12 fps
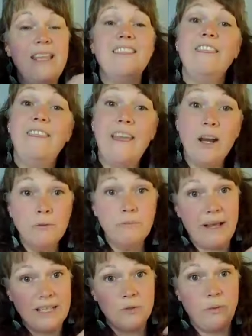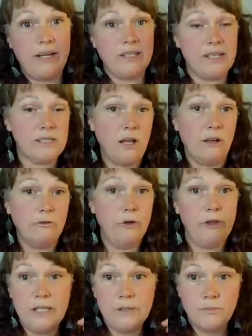be their best way to
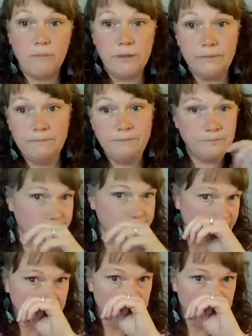solve Ruthie's problem,